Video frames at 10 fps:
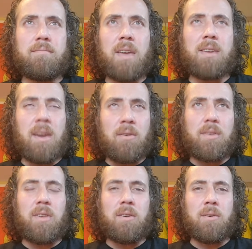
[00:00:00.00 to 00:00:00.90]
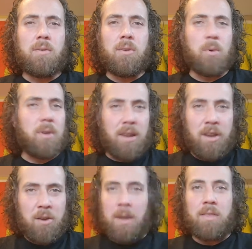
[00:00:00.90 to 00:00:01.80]
guarantee you will
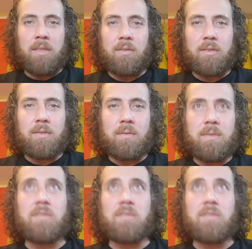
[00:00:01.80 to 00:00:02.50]
not hear about this.